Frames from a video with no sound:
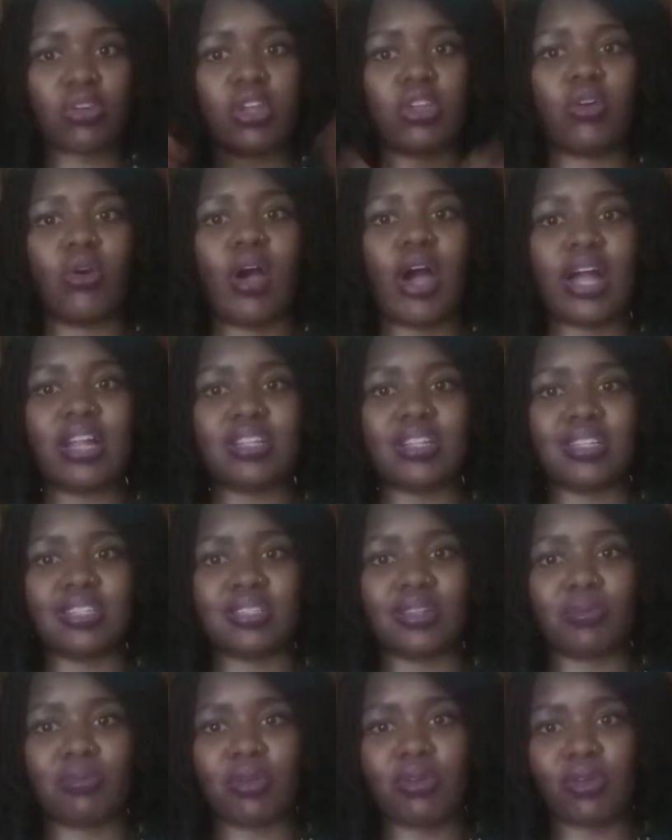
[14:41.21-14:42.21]
Your heart
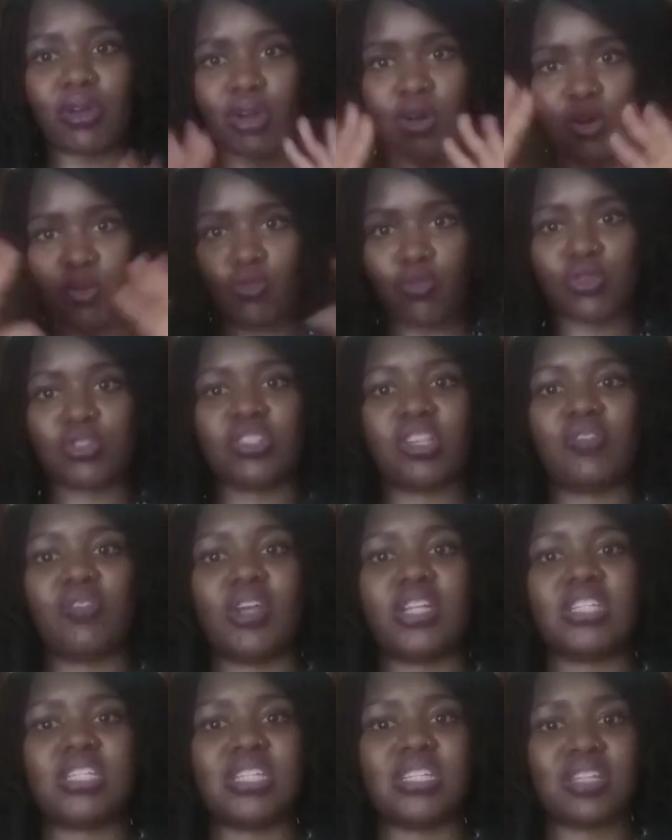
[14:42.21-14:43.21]
is a mirror of whatever
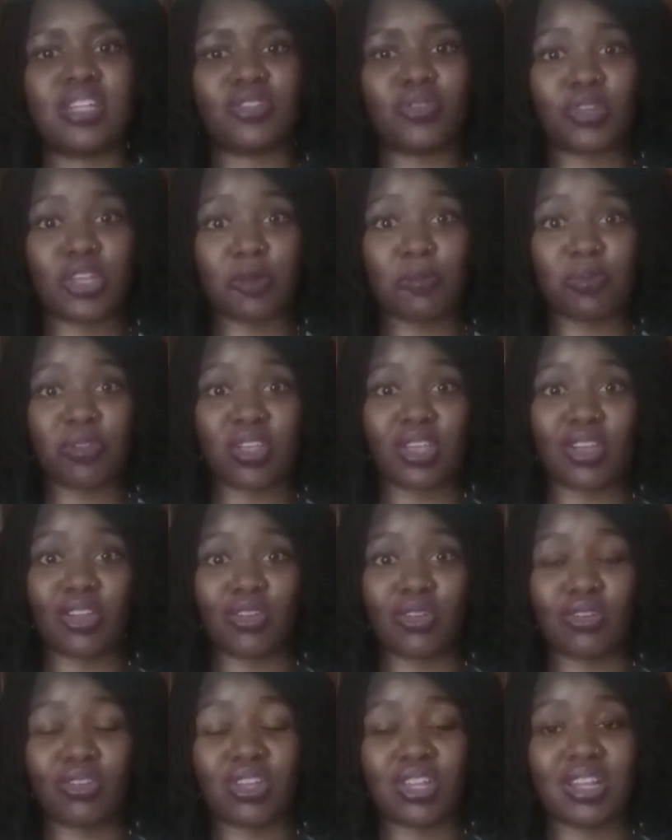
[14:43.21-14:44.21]
it is that you keep seeing
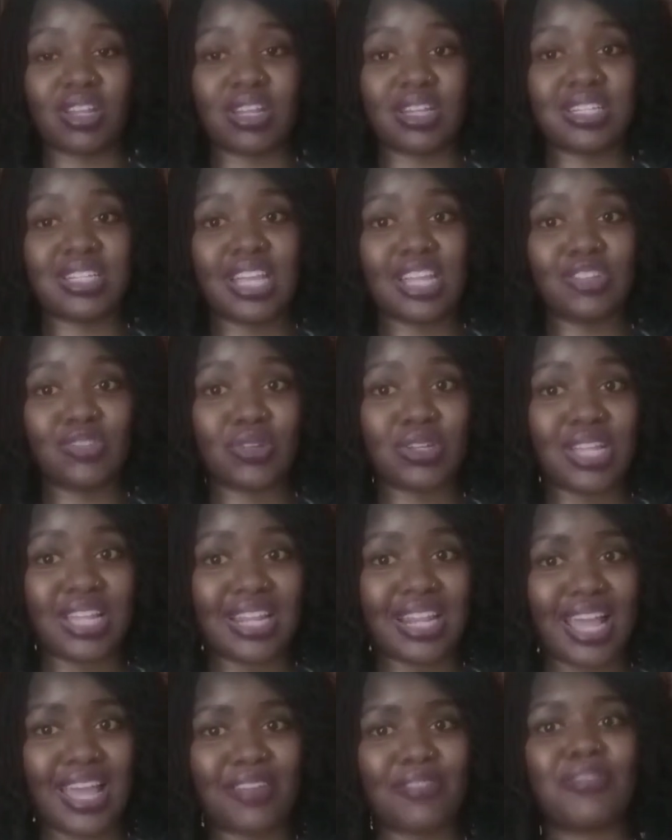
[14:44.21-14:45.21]
in your day-to-day
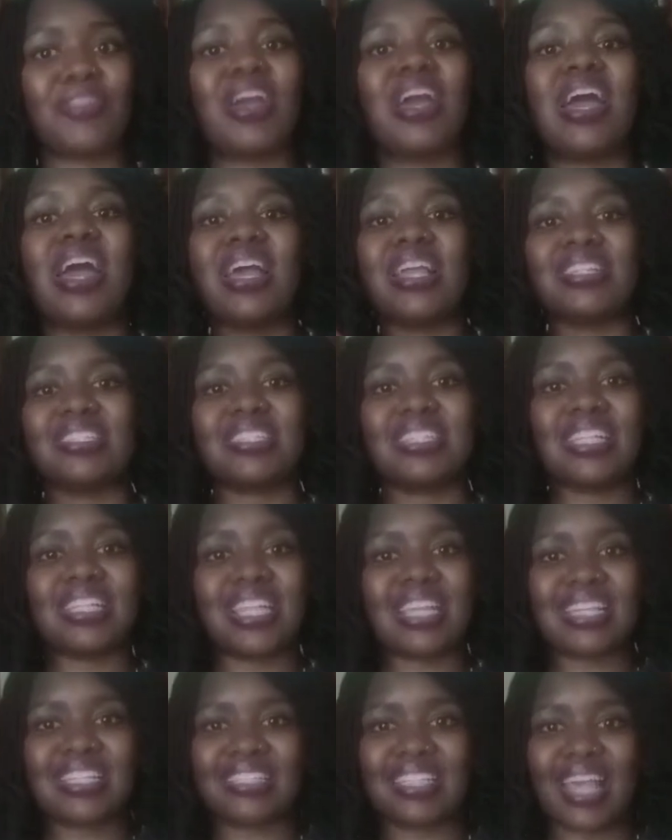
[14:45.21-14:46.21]
life. Till
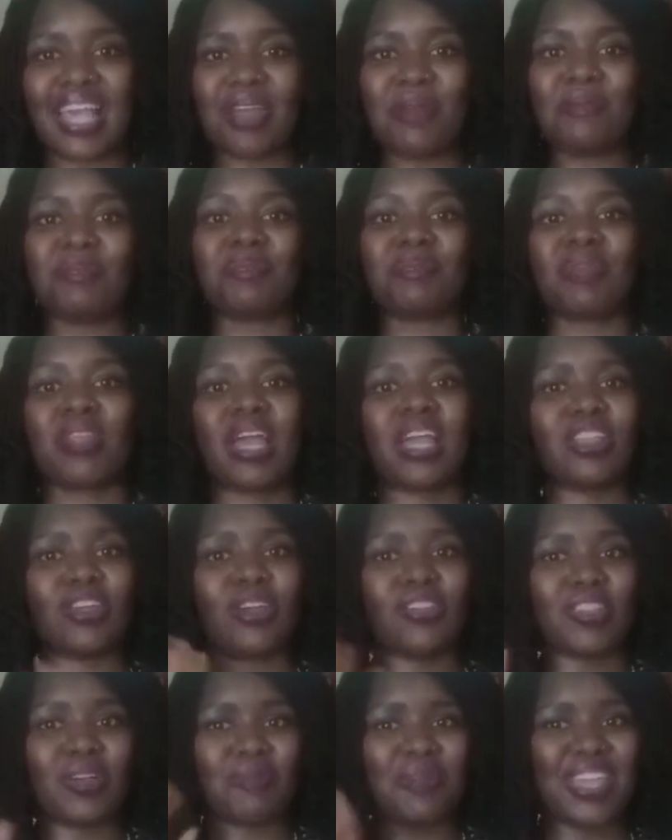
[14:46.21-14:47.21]
next time,
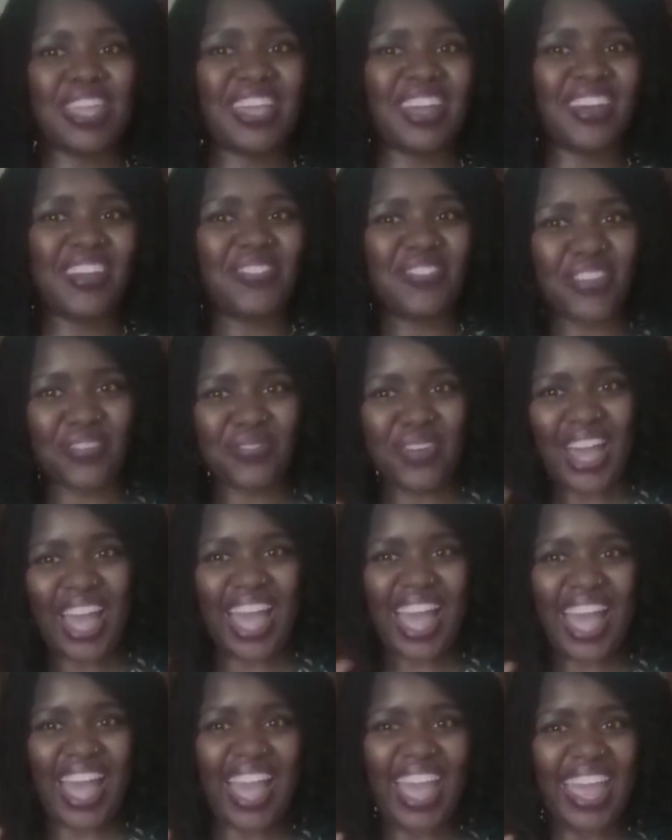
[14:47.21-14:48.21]
adios amigo.
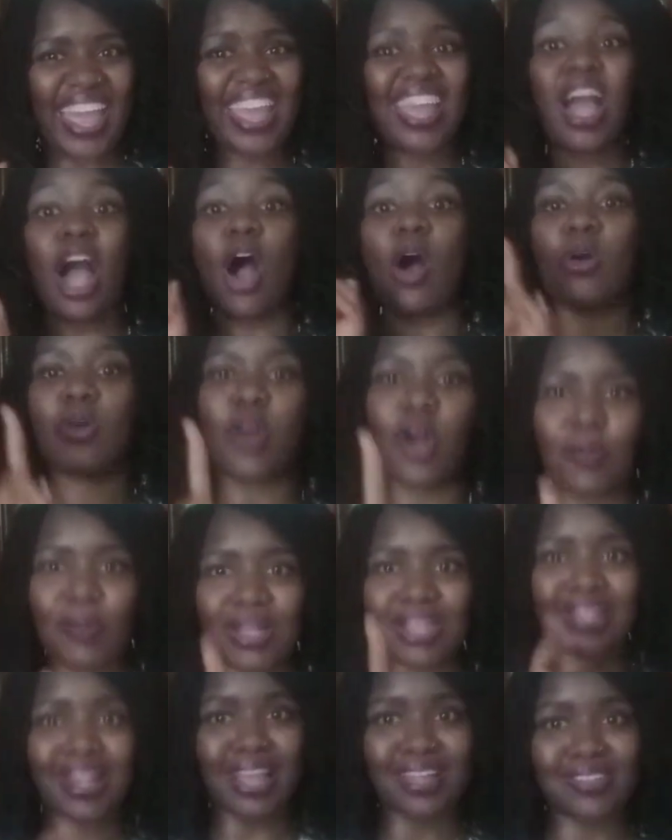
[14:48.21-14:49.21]
Bye-bye. Oh,
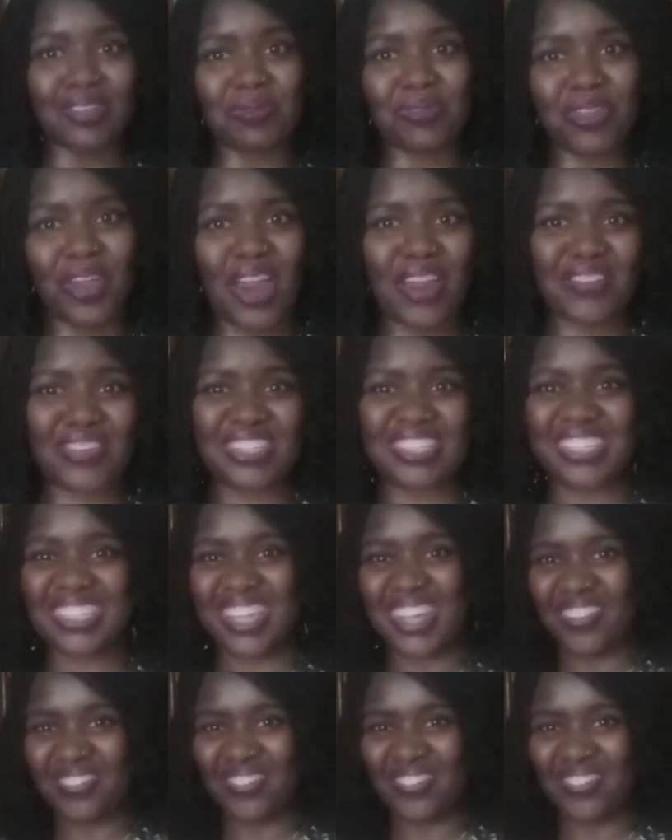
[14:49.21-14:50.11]
comment, like, subscribe, and share.